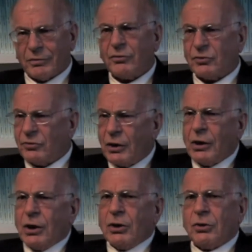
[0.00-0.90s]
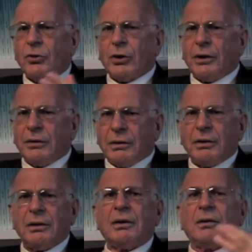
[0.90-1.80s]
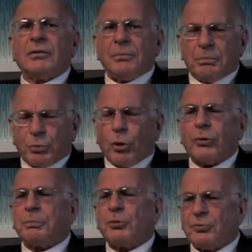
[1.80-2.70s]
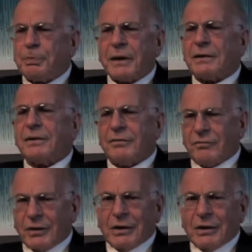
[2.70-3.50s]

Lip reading: This is, in the broad perspective,